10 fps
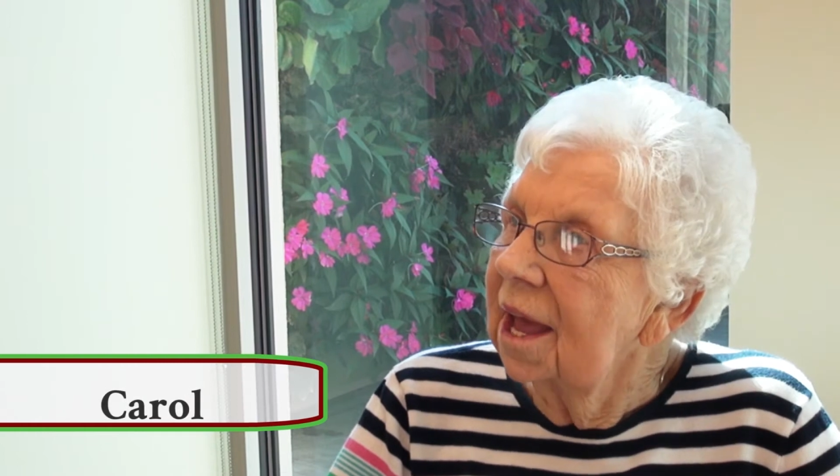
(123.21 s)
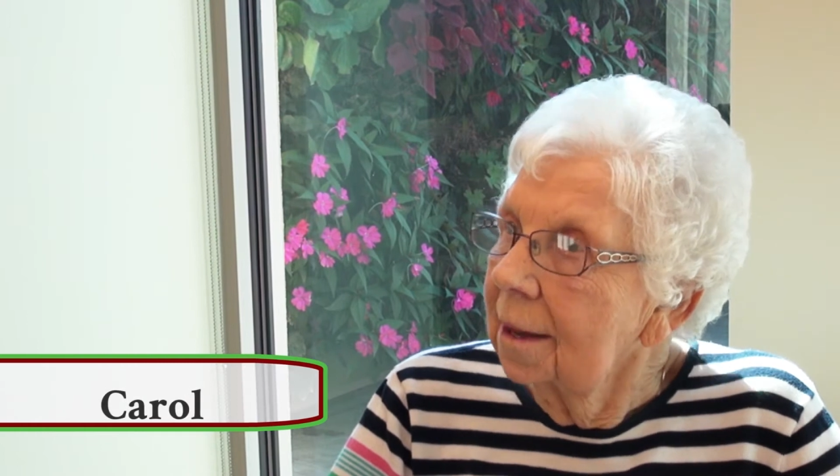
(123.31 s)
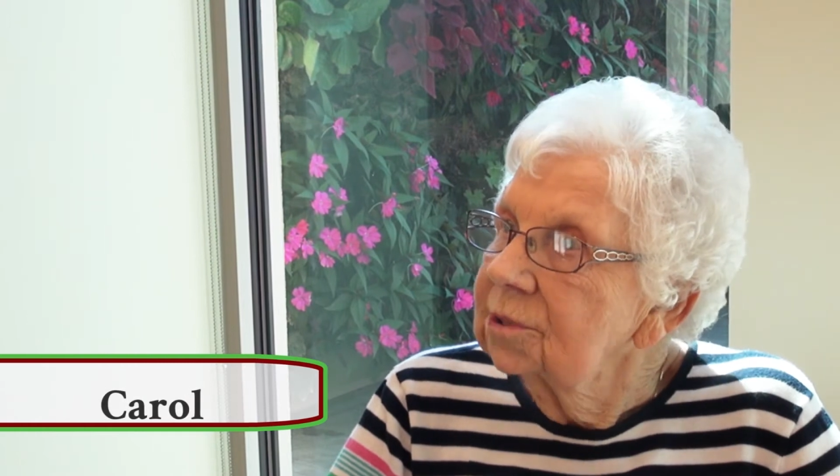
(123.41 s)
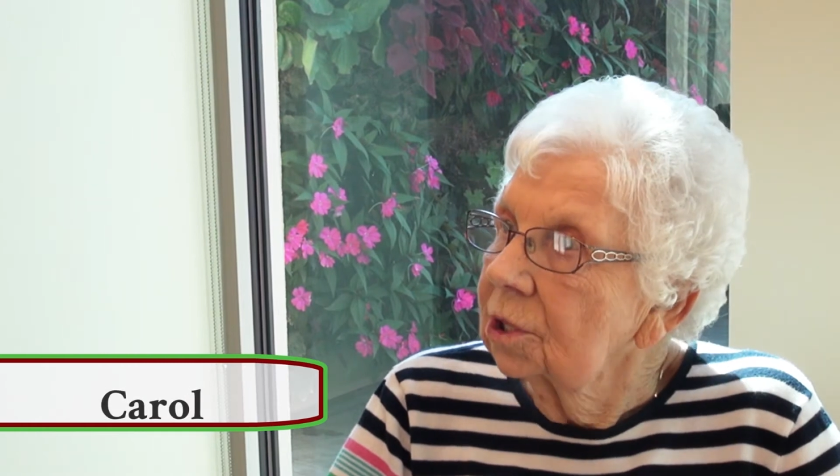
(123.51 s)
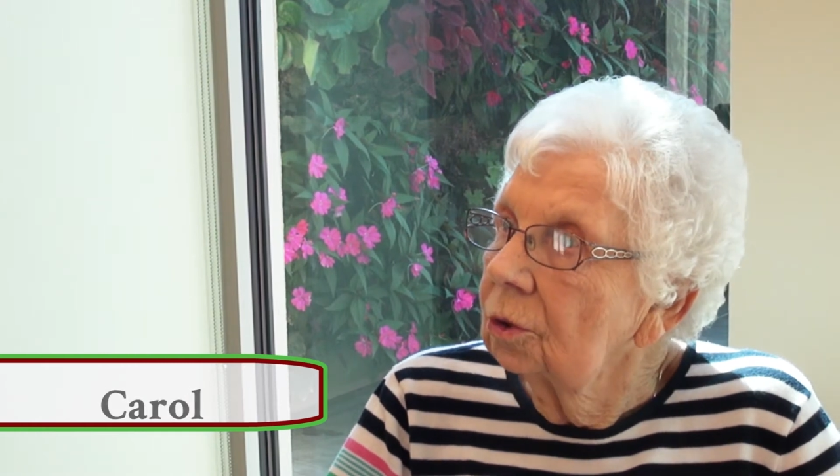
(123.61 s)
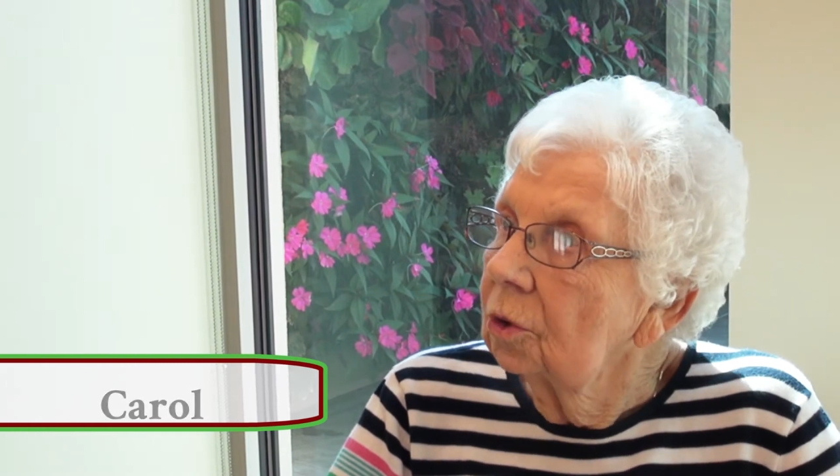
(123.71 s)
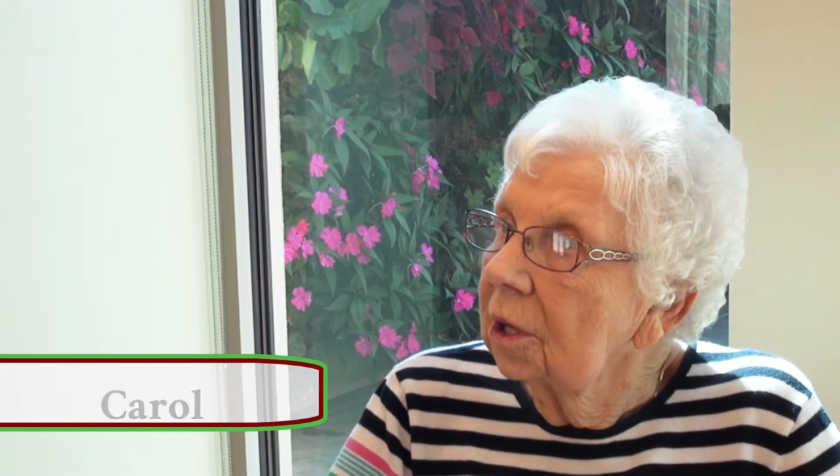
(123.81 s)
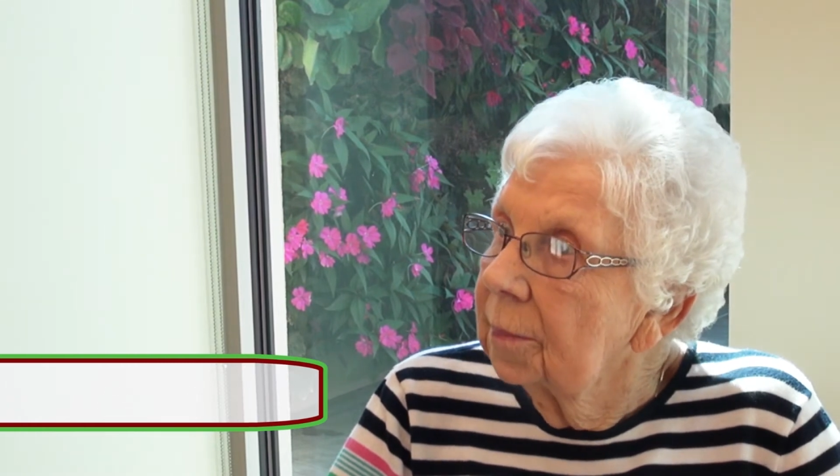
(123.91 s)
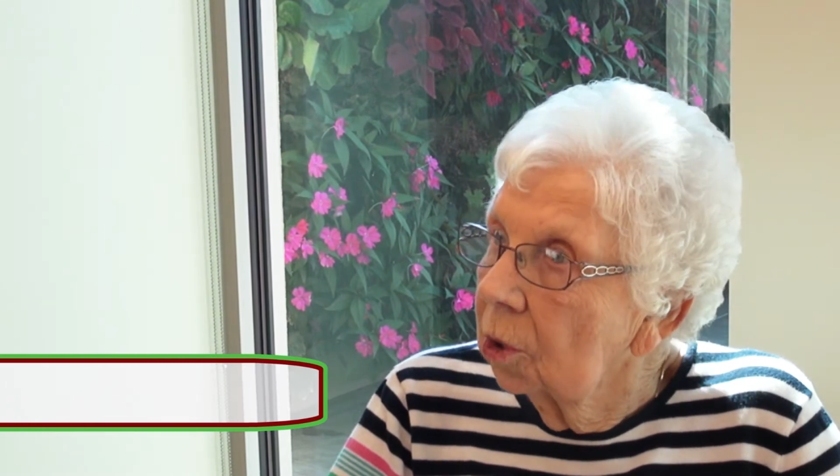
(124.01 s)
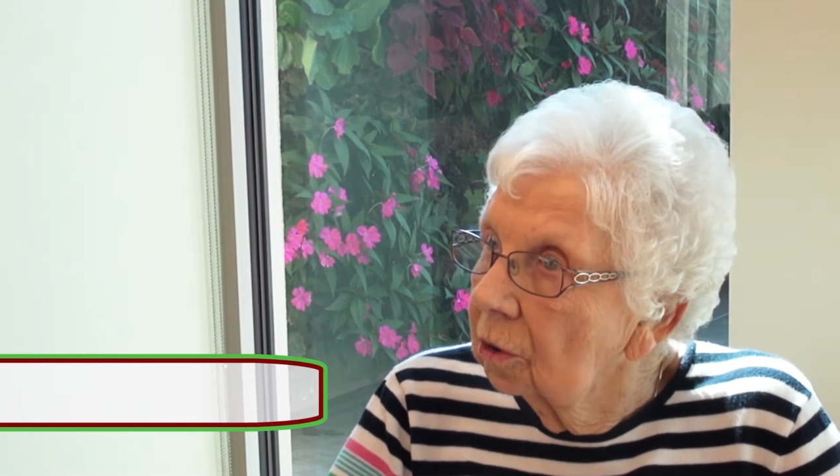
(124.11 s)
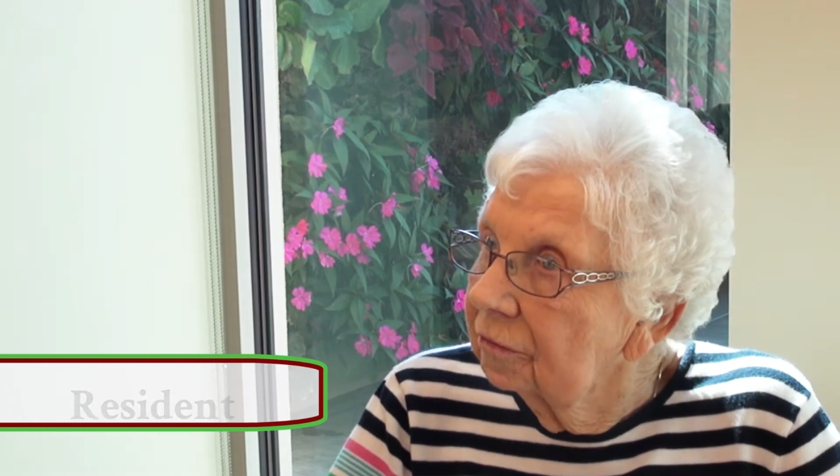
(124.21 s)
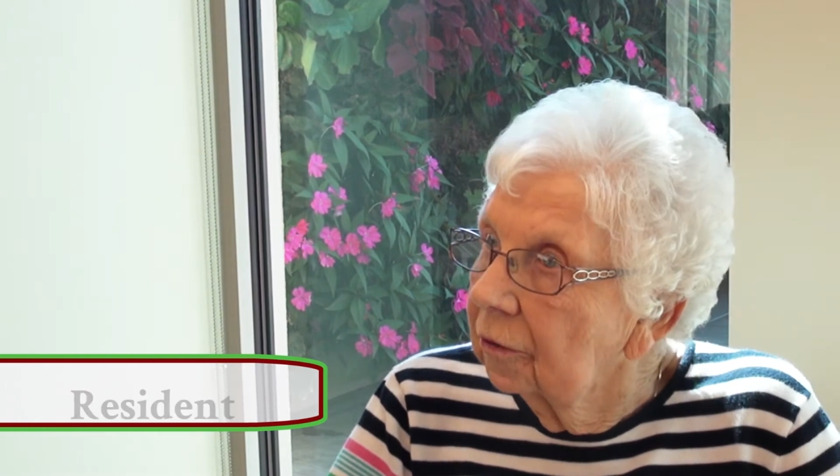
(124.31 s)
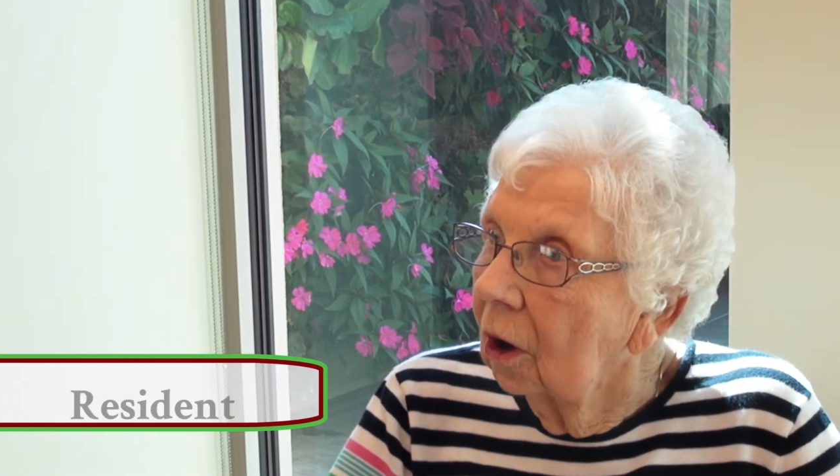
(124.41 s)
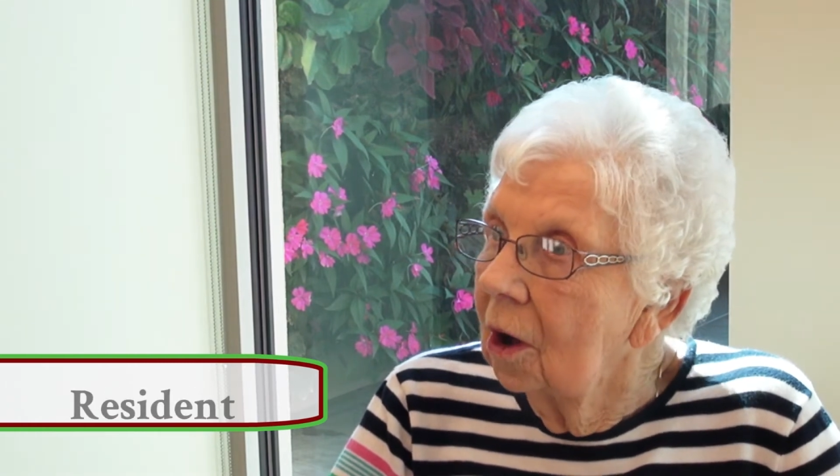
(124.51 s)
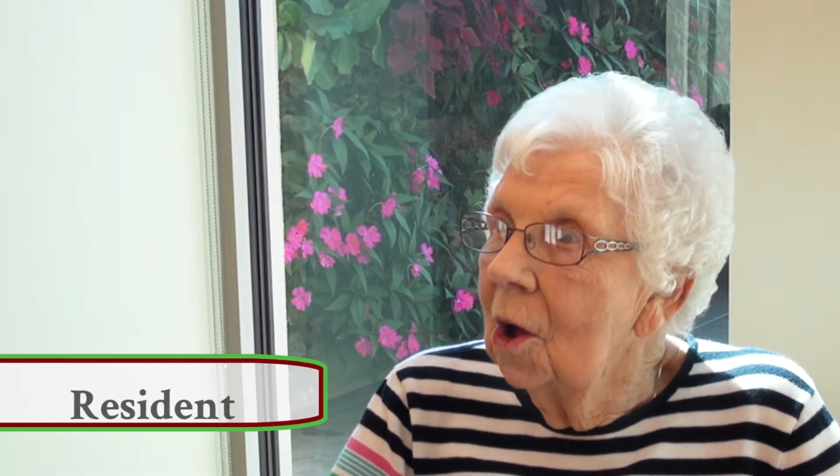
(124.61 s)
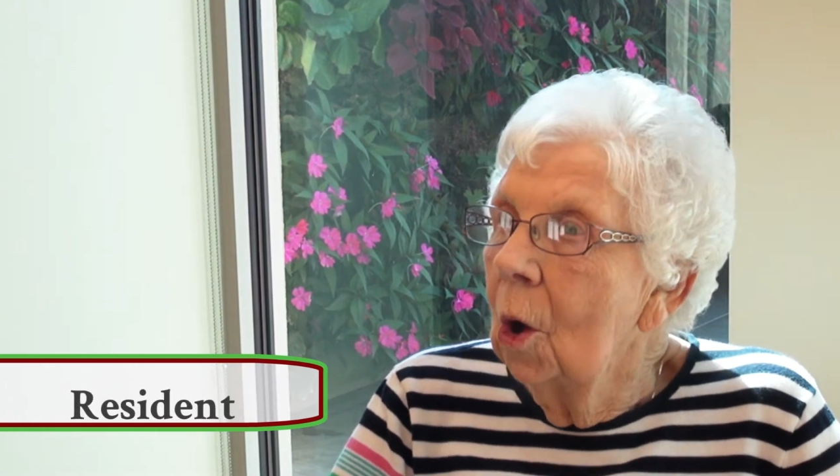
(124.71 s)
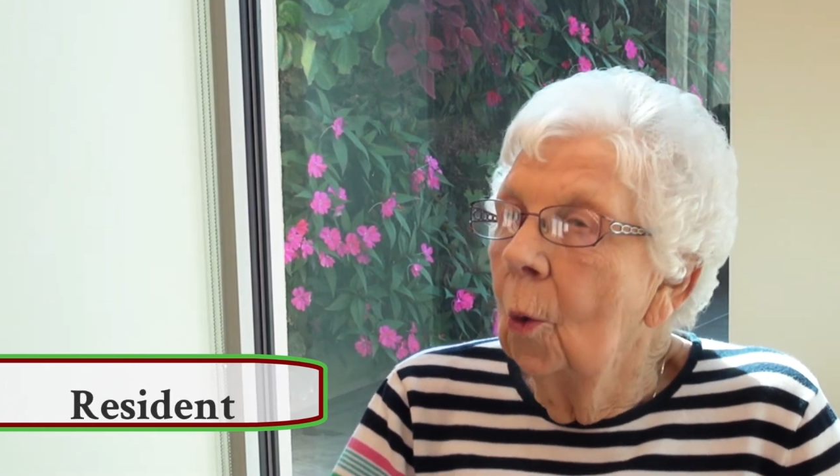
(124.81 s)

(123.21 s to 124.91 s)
absolutely beautiful.